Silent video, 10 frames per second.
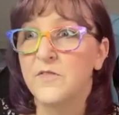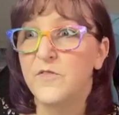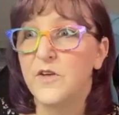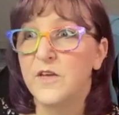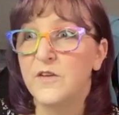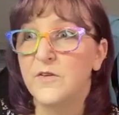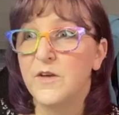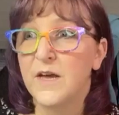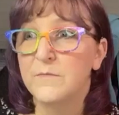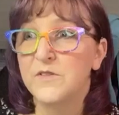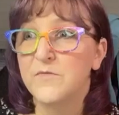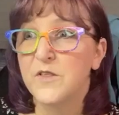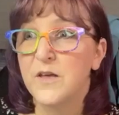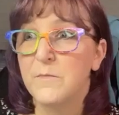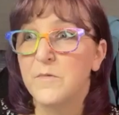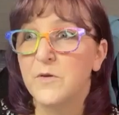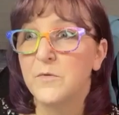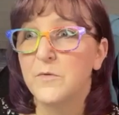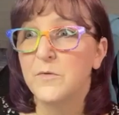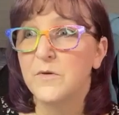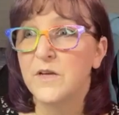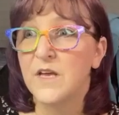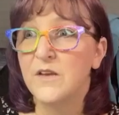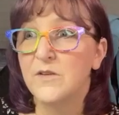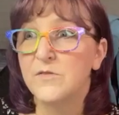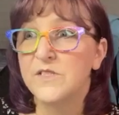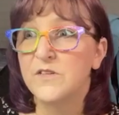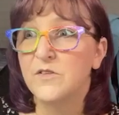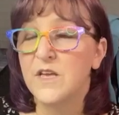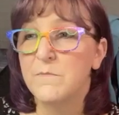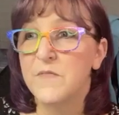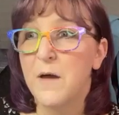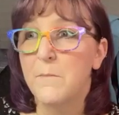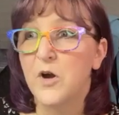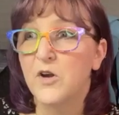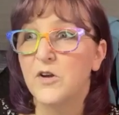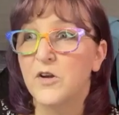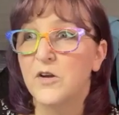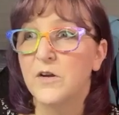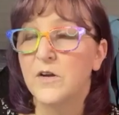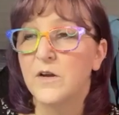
If you get new caps for them, can you still keep that marker?